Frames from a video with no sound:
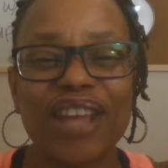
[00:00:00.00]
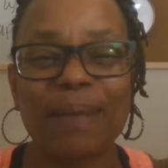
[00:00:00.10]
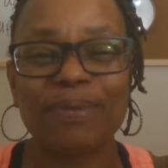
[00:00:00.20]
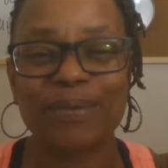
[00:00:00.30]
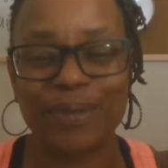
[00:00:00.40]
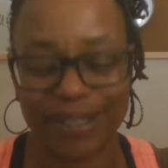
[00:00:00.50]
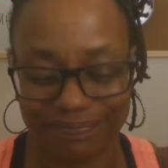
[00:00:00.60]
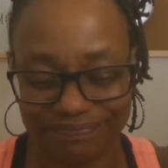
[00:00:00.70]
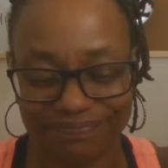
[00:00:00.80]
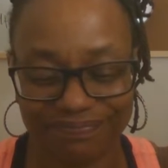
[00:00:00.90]
Chapter
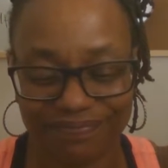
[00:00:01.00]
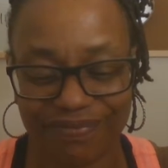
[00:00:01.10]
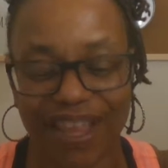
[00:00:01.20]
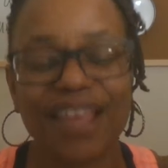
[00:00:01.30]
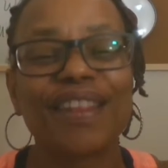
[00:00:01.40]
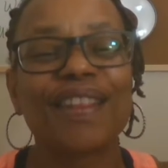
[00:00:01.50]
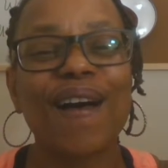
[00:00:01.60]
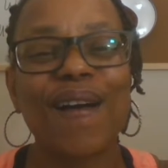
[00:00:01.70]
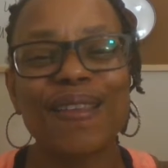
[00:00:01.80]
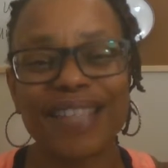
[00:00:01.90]
1,
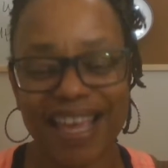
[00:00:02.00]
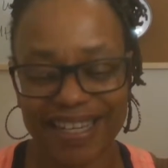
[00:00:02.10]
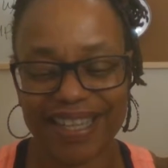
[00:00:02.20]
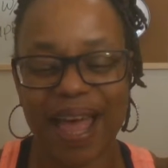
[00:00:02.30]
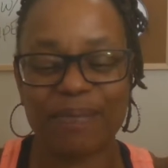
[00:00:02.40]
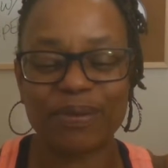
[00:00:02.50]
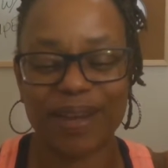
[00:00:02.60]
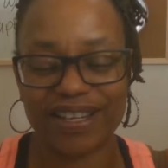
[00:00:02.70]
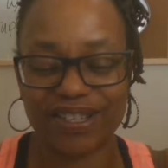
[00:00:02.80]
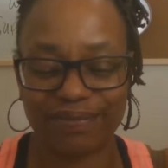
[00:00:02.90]
Laws and its
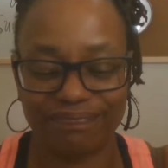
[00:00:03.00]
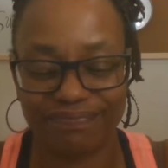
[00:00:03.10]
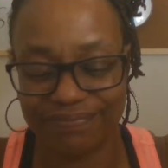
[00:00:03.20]
Operation.